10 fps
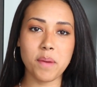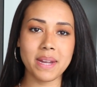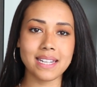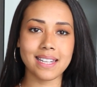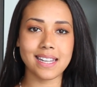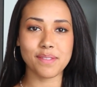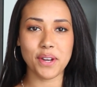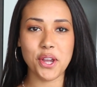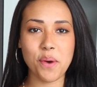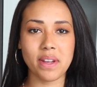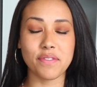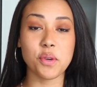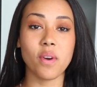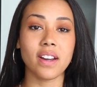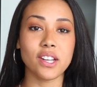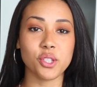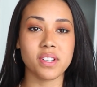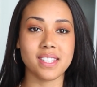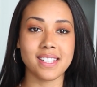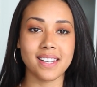I begin today's video, if you are
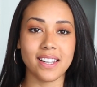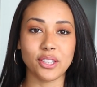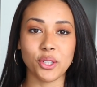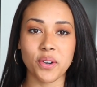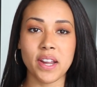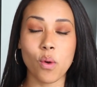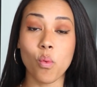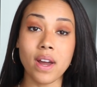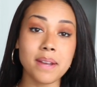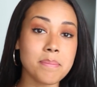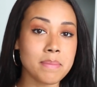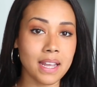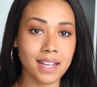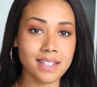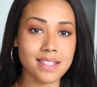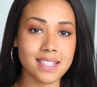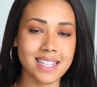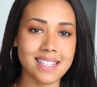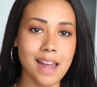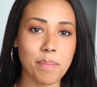interested in learning what it means to
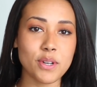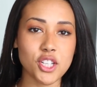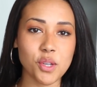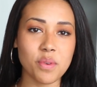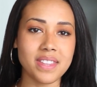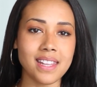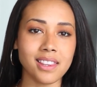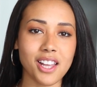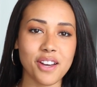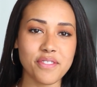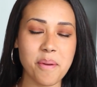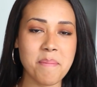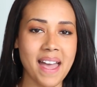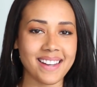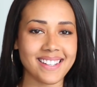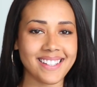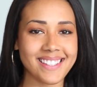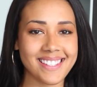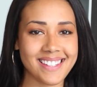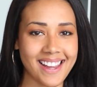step into the love magnet
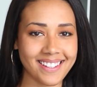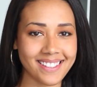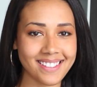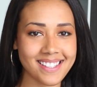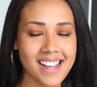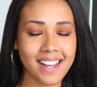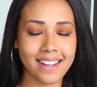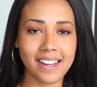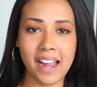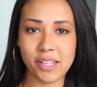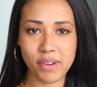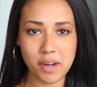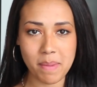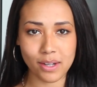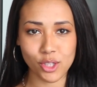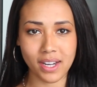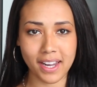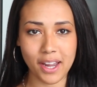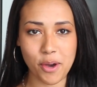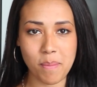status, I highly recommend
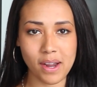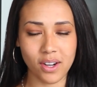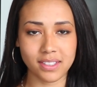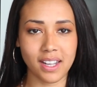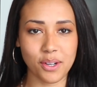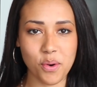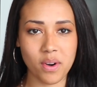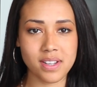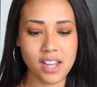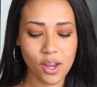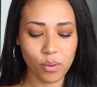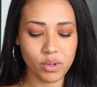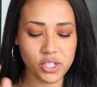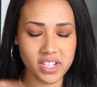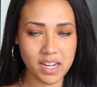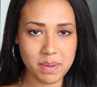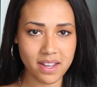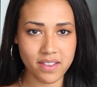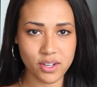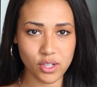checking out my online course, which is going to be
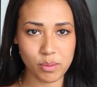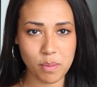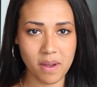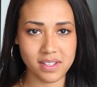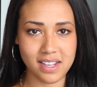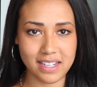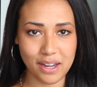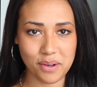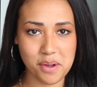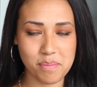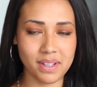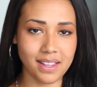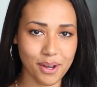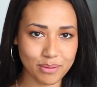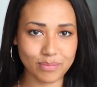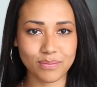in the description box down below.